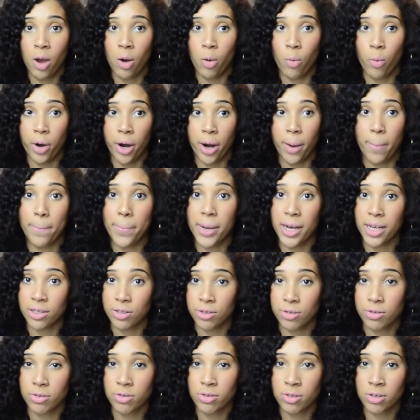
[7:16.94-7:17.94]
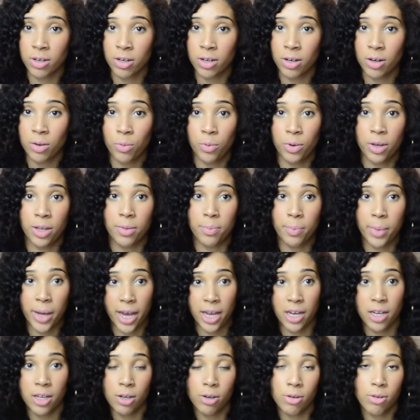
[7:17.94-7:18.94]
wear a pencil skirt with
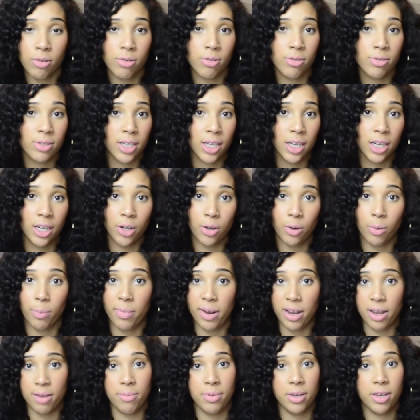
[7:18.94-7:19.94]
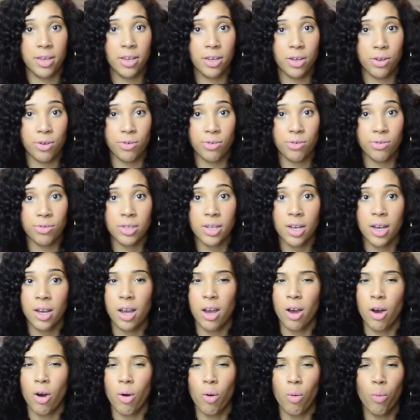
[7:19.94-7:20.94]
pantyhose and little baby heels.
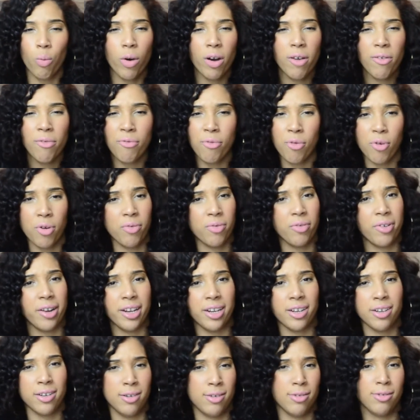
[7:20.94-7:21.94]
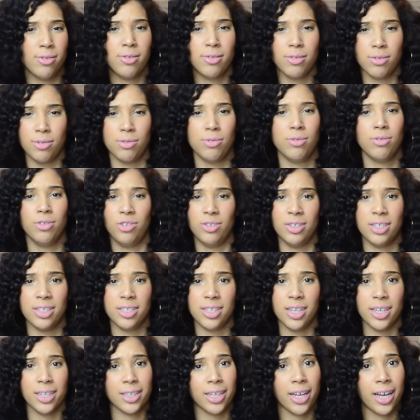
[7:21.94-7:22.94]
What fourth grader goes to school
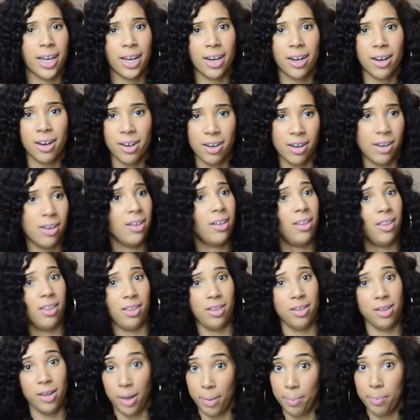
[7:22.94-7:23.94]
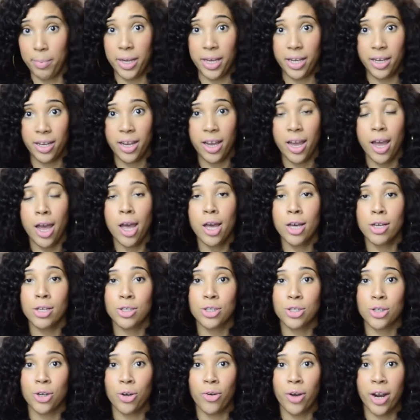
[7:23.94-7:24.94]
dressed like that? Me.
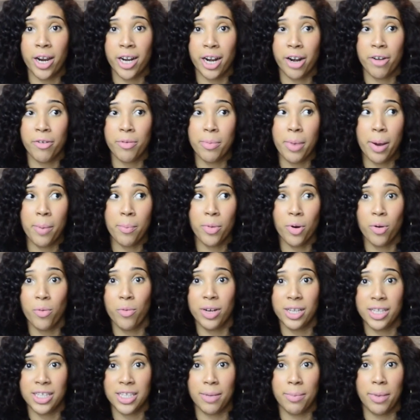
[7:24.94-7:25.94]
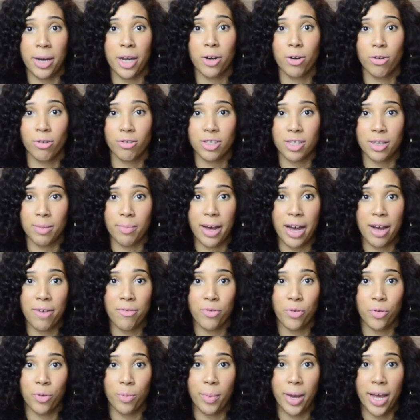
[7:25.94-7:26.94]
So, and I remember one time I had to go to the
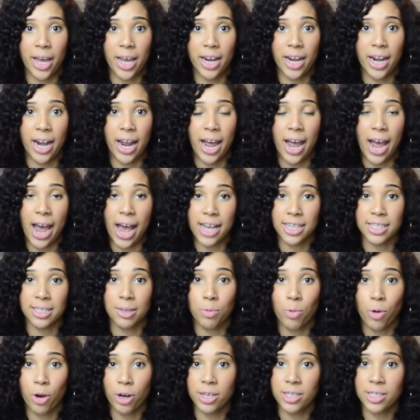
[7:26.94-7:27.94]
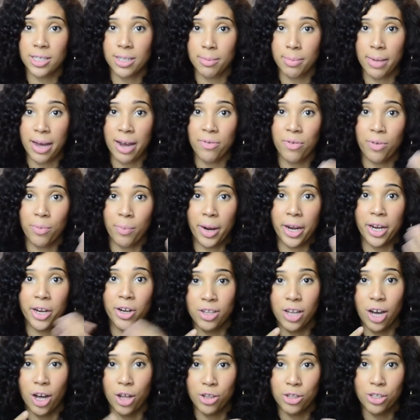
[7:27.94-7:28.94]
bathroom, and as I'm walking to the bathroom, I
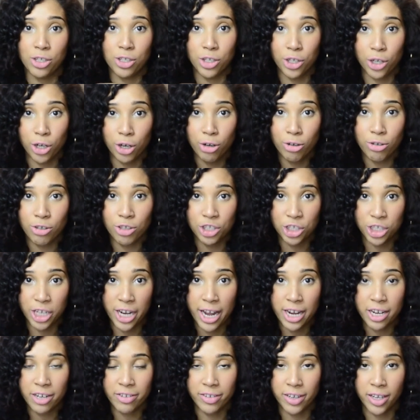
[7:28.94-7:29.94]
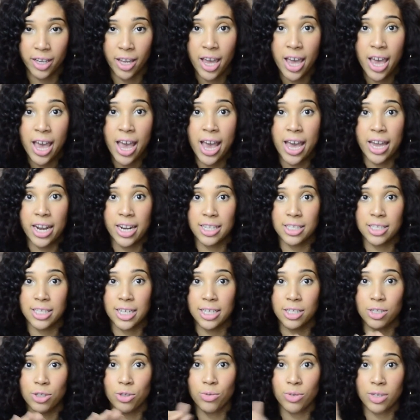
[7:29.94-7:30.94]
hear all these girls chattering, and as
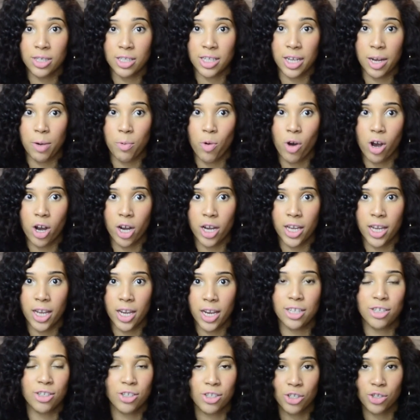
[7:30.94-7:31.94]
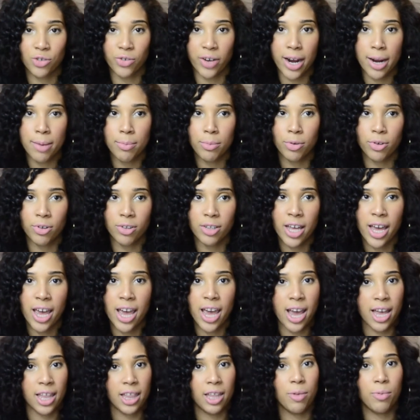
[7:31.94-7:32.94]
soon as I walk in, just scrambled.
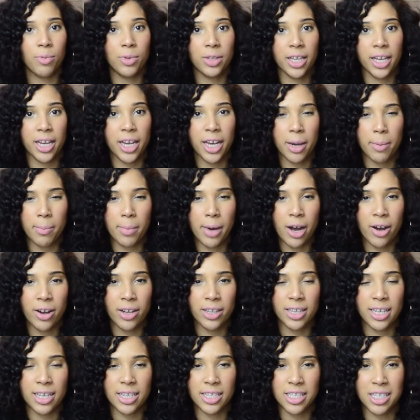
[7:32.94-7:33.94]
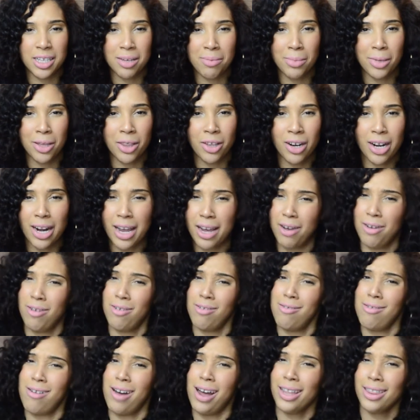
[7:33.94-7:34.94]
And then when they come out and they see me, they're like,
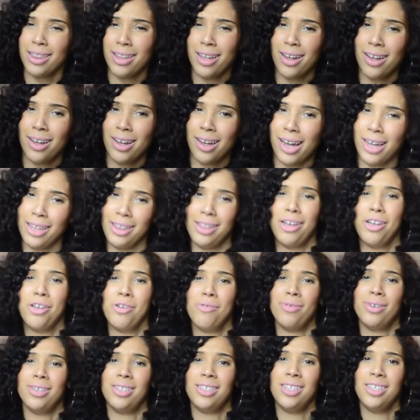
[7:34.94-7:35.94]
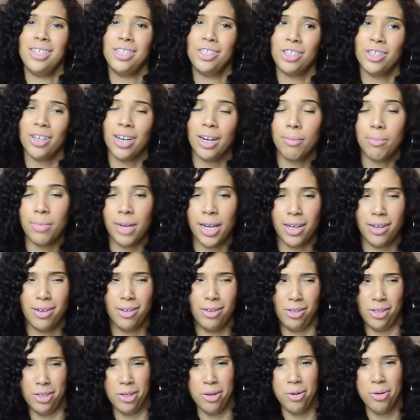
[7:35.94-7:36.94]
oh, I thought you were a teacher. I'm like,
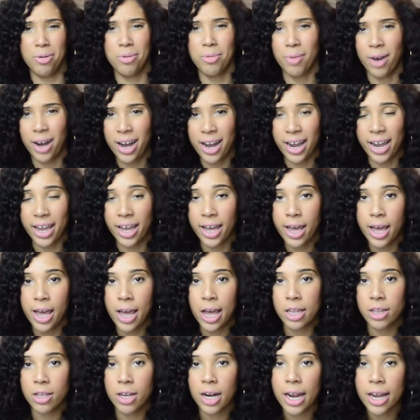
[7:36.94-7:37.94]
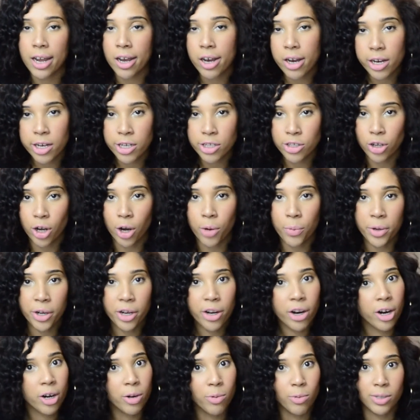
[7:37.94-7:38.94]
no, why? They're like, because all we
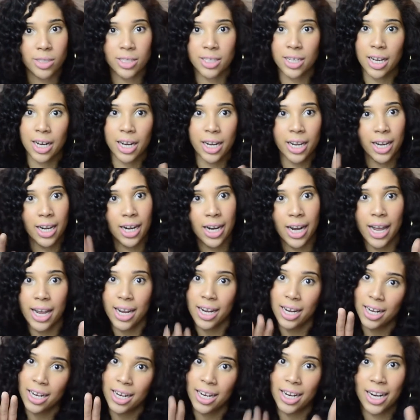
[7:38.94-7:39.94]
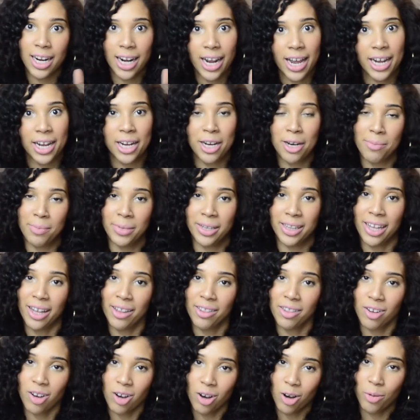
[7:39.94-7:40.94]
heard was click clack click clack coming
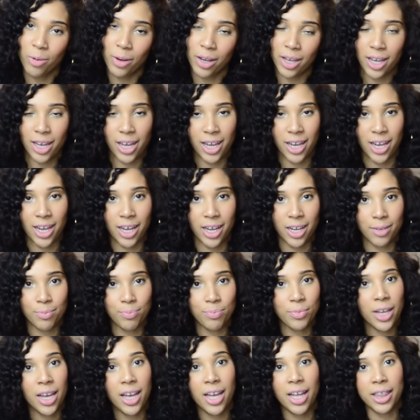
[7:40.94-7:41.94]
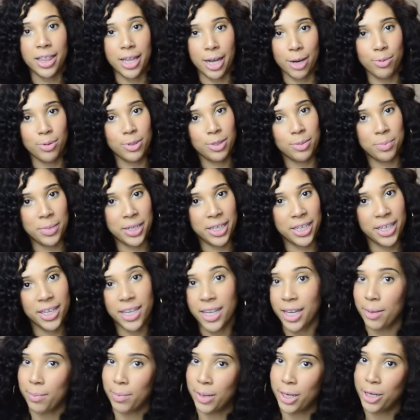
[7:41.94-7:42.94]
down the hallway. And that was
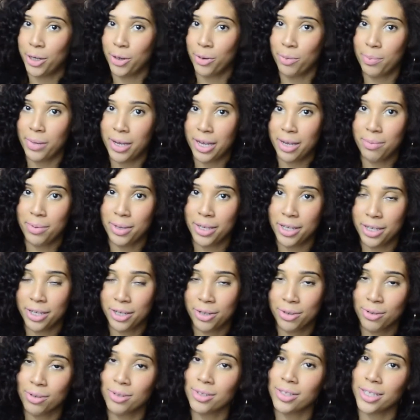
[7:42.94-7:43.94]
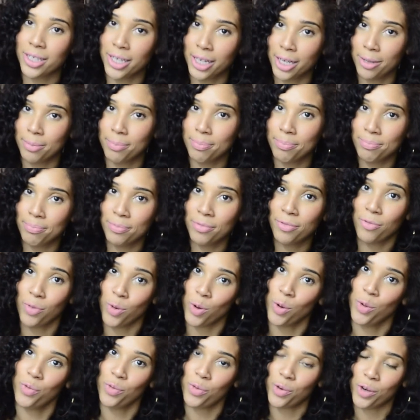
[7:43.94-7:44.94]
me in my little baby heels. Yep,
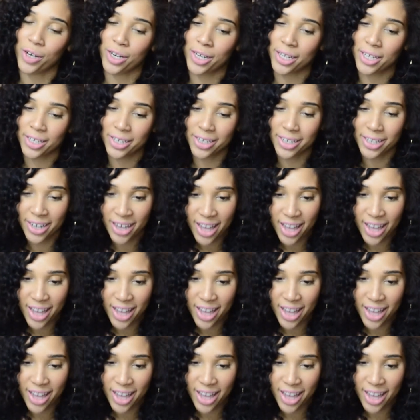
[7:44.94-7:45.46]
fourth grade.